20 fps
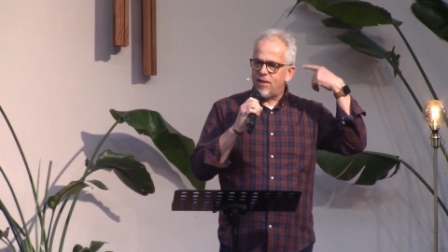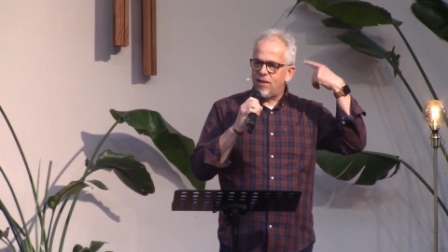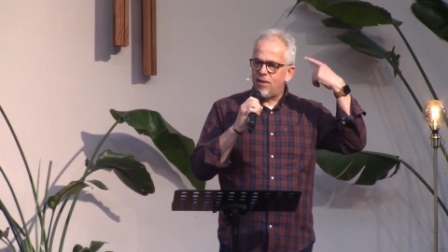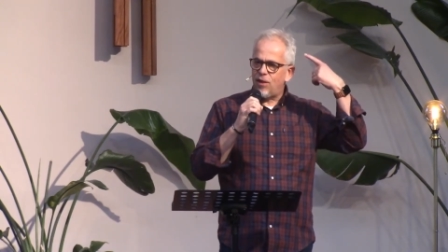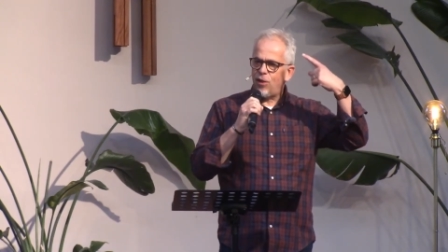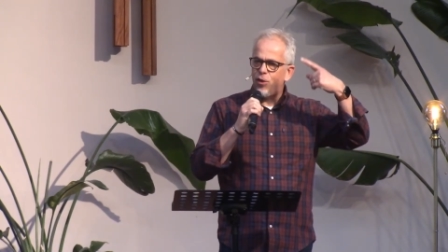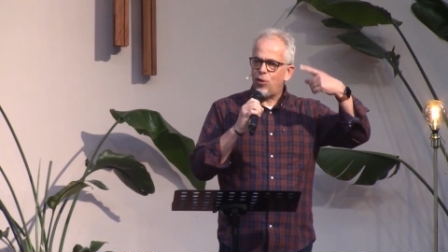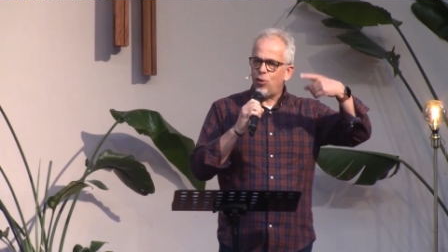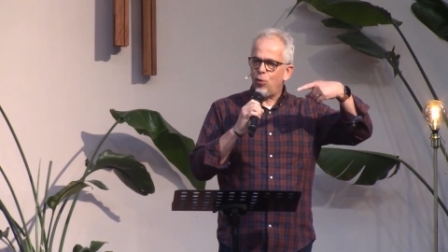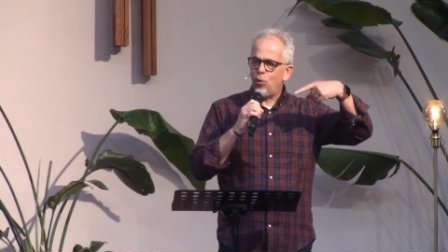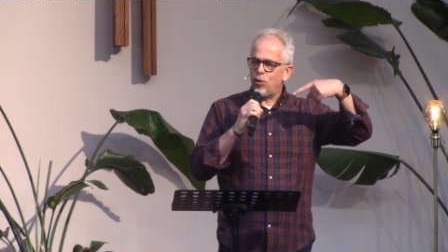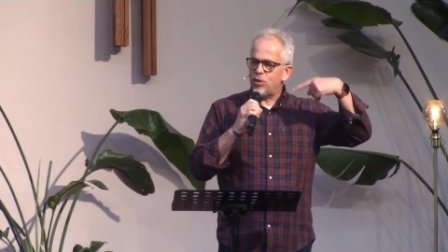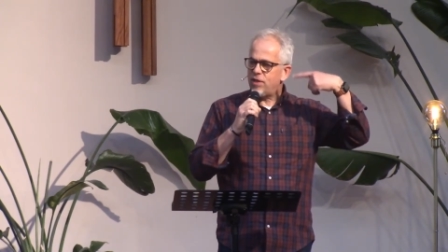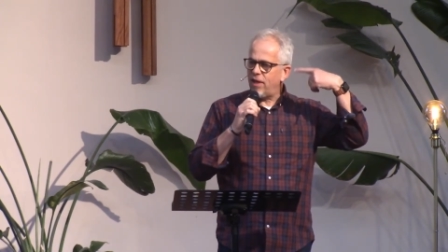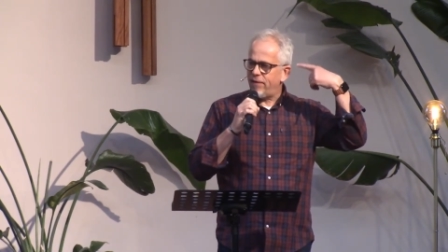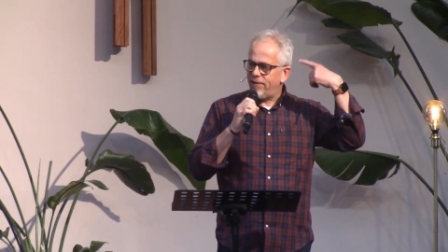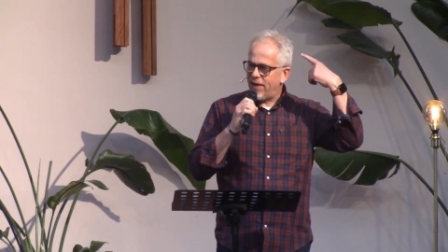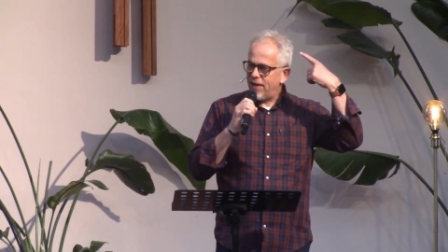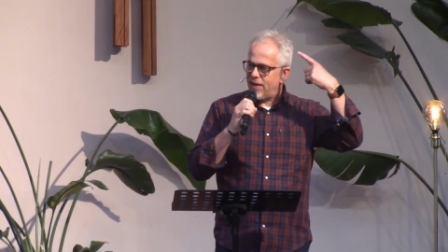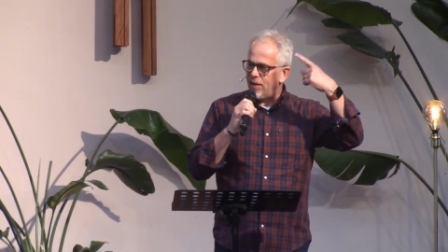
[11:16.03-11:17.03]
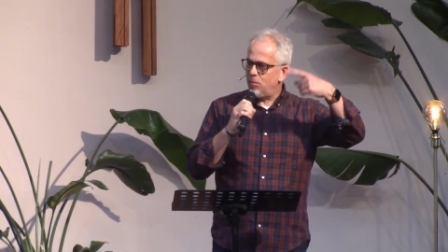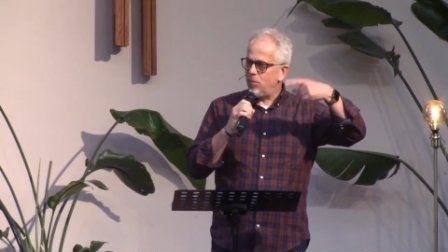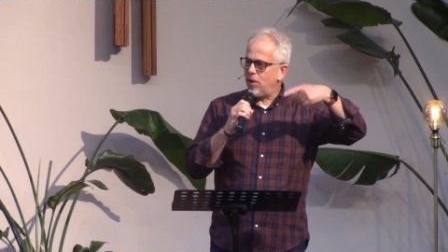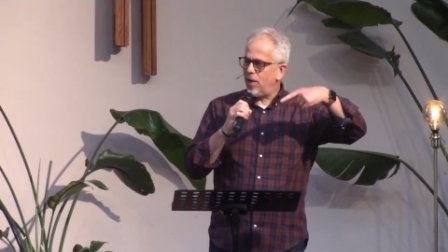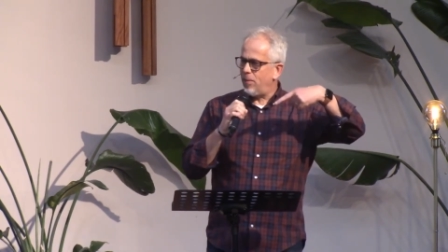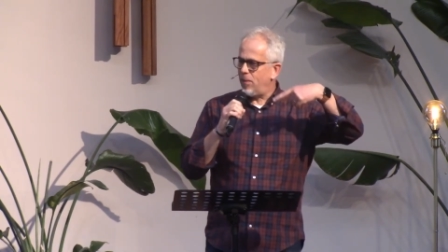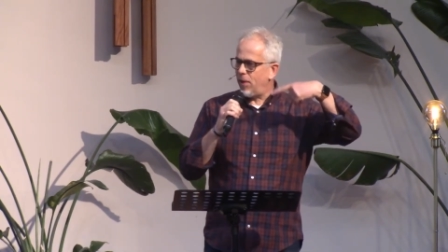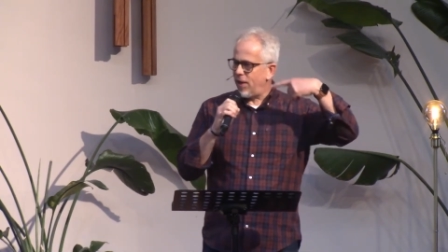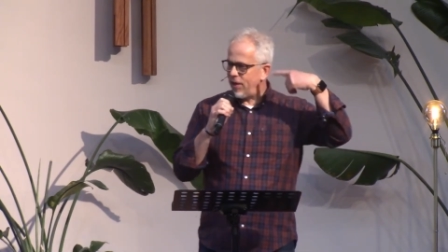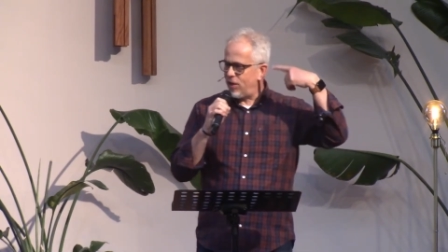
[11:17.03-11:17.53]
the thoughts I've had in
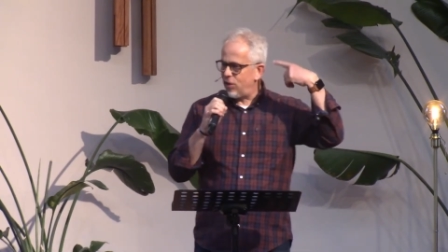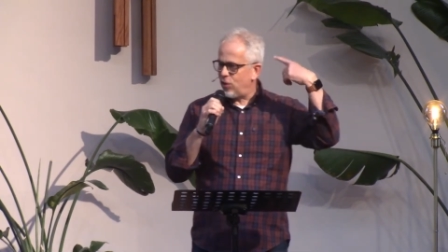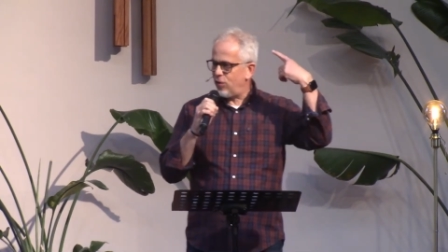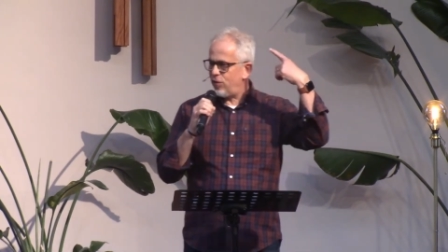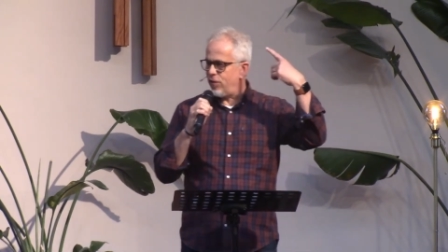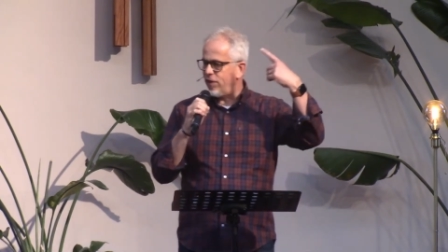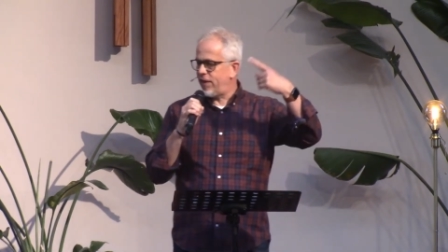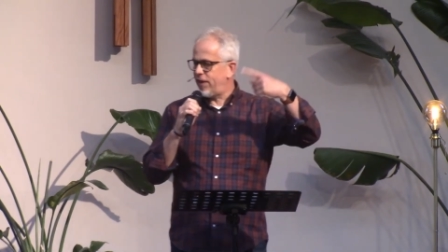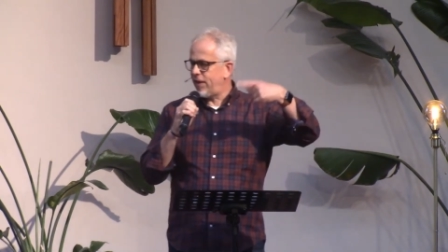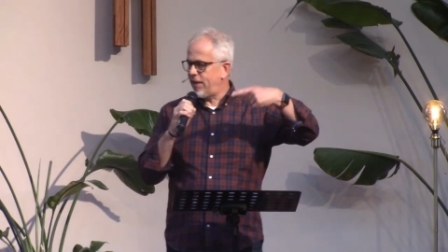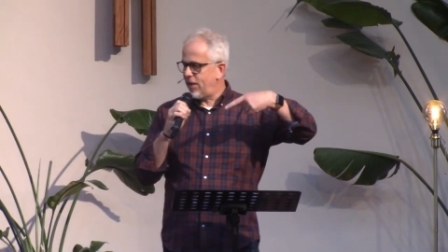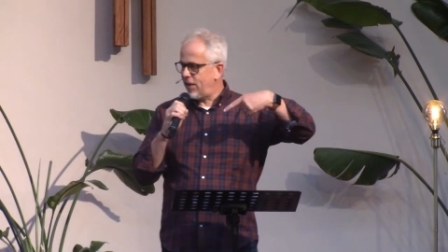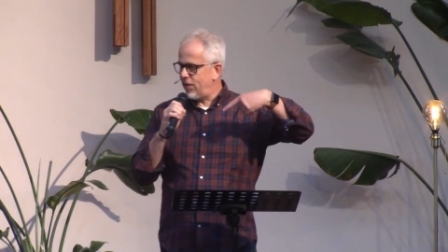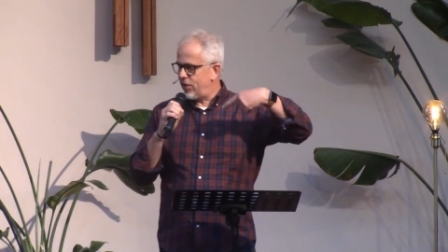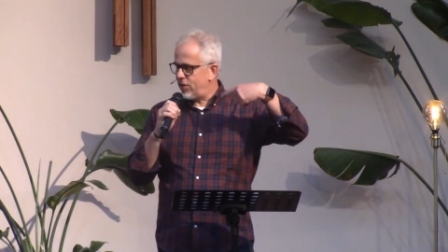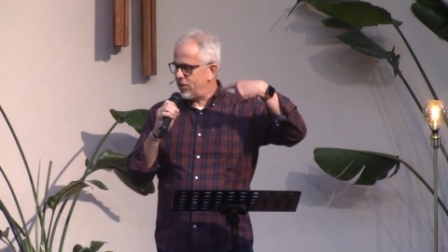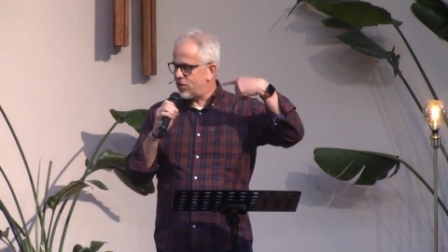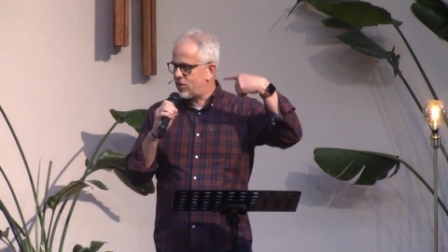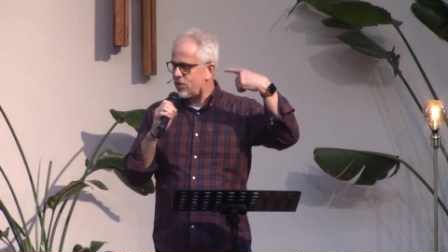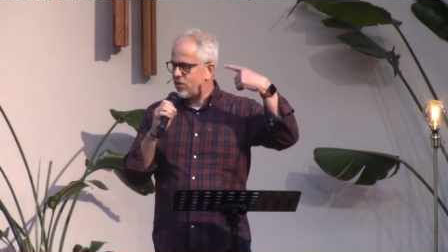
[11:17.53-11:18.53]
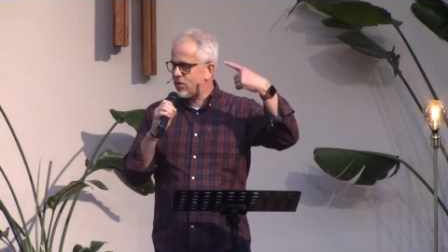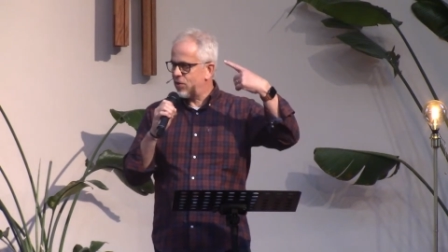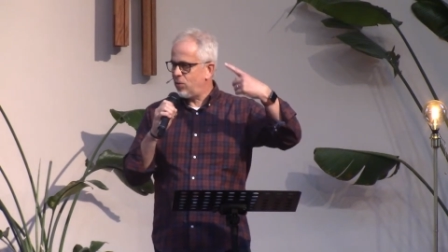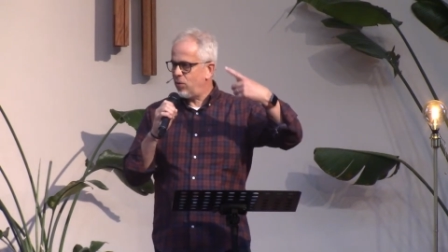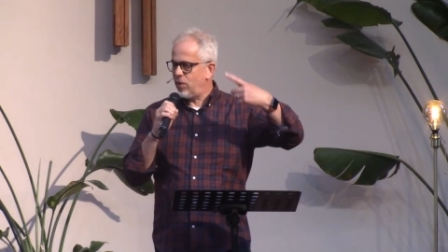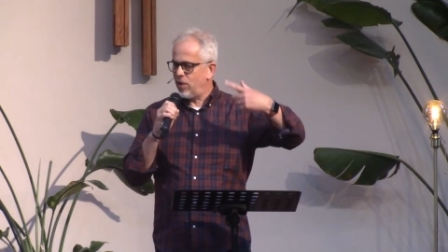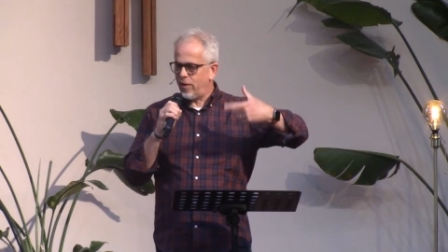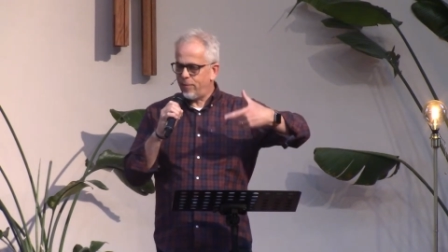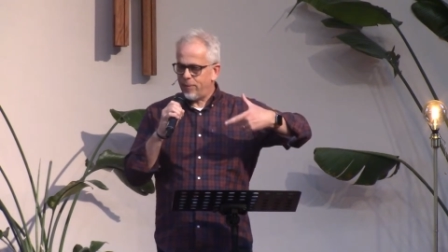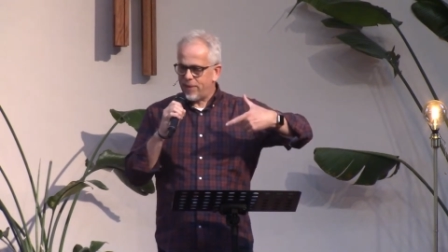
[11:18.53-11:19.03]
my mind over the years
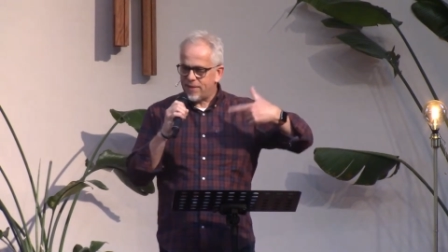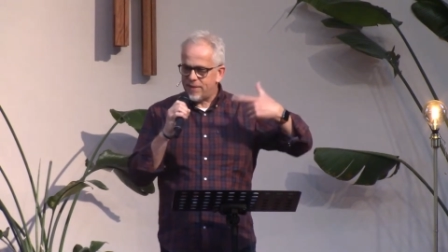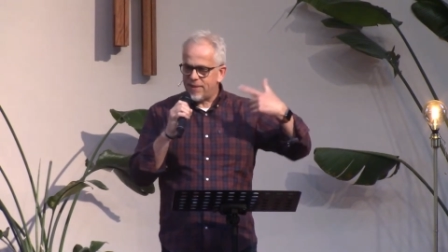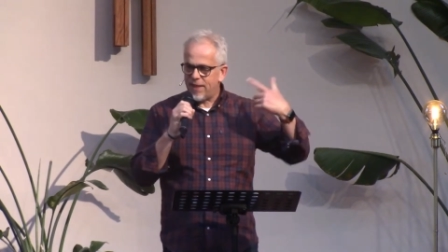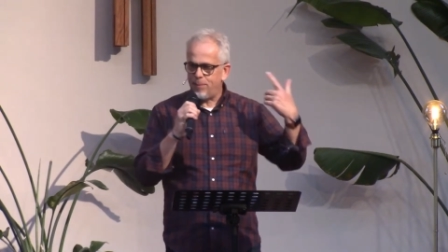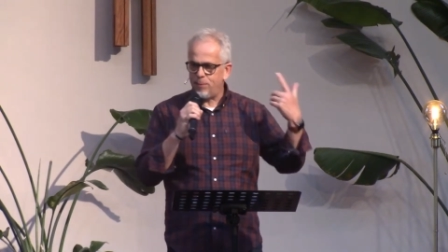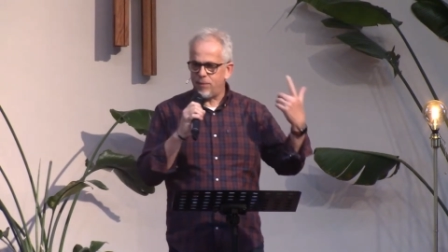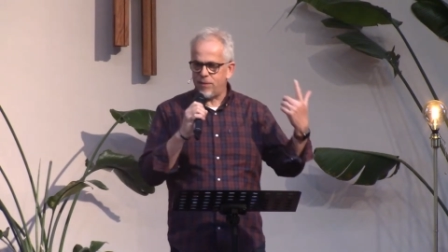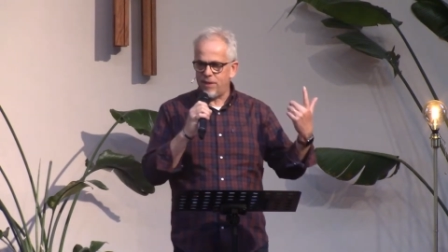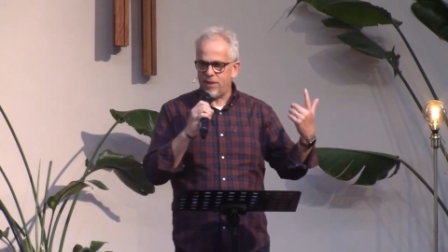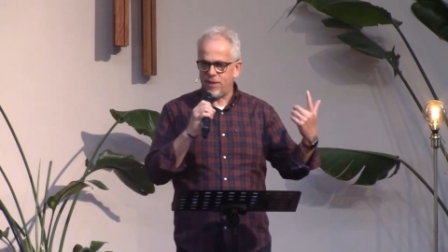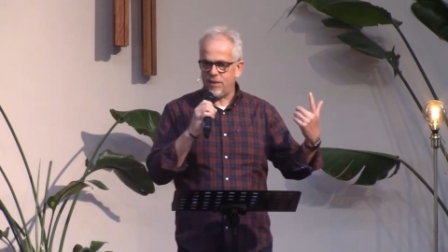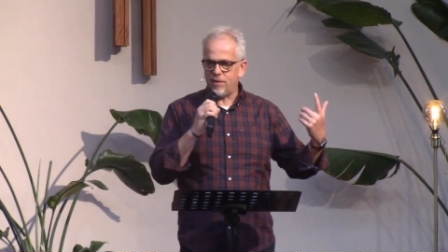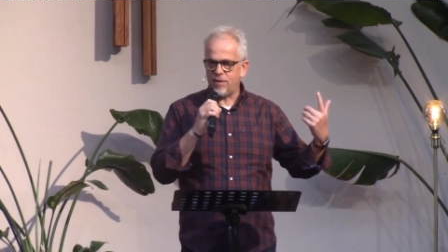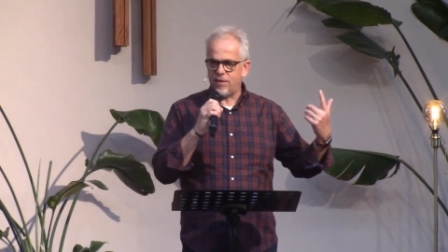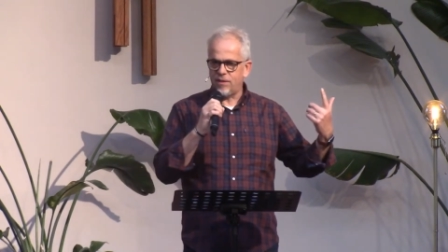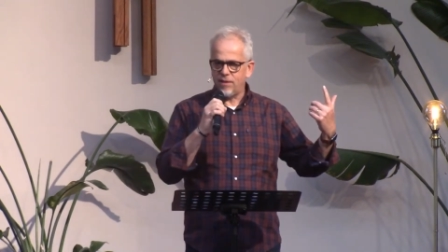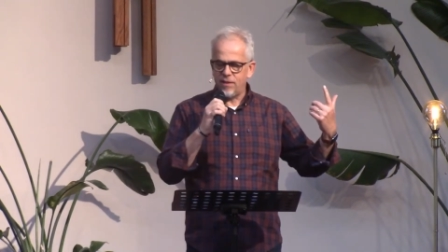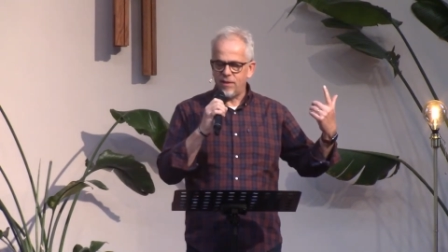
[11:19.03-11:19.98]
when I've been tempted.